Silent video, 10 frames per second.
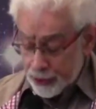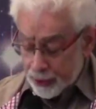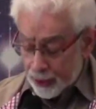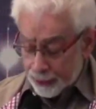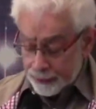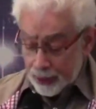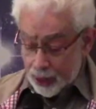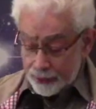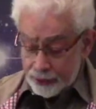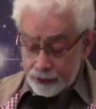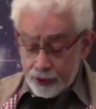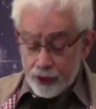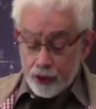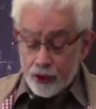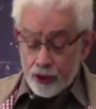and the other
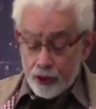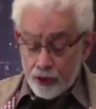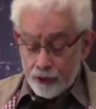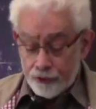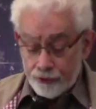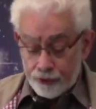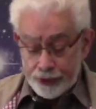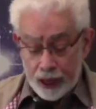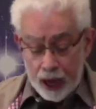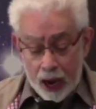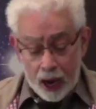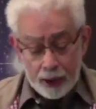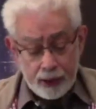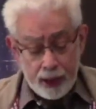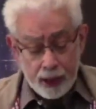for the
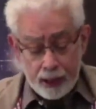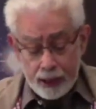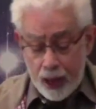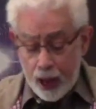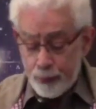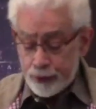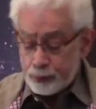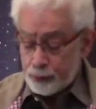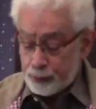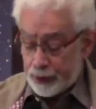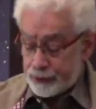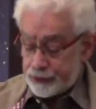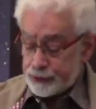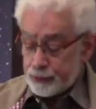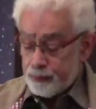uninhabitable
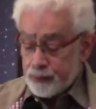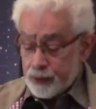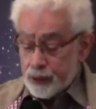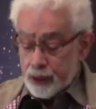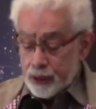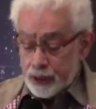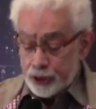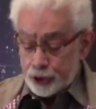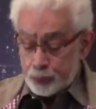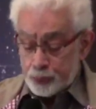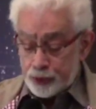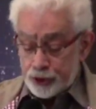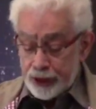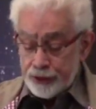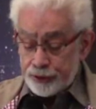place, he is to
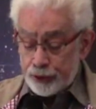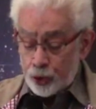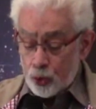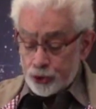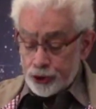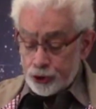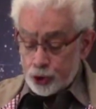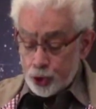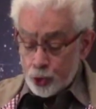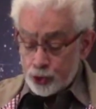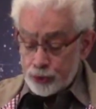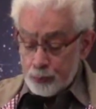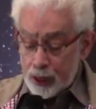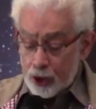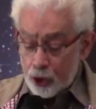present the goat chosen
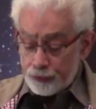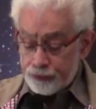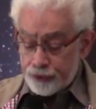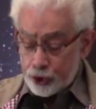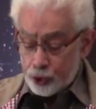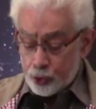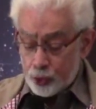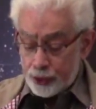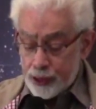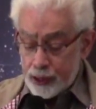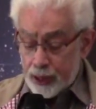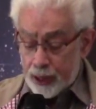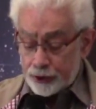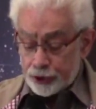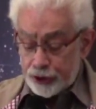by lot for the Lord
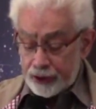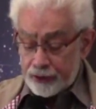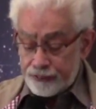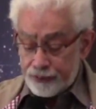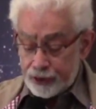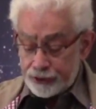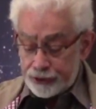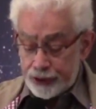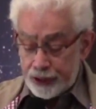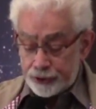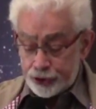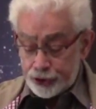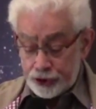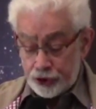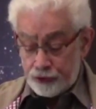and sacrifice it as a
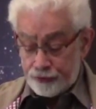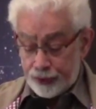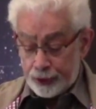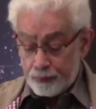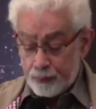sin offering.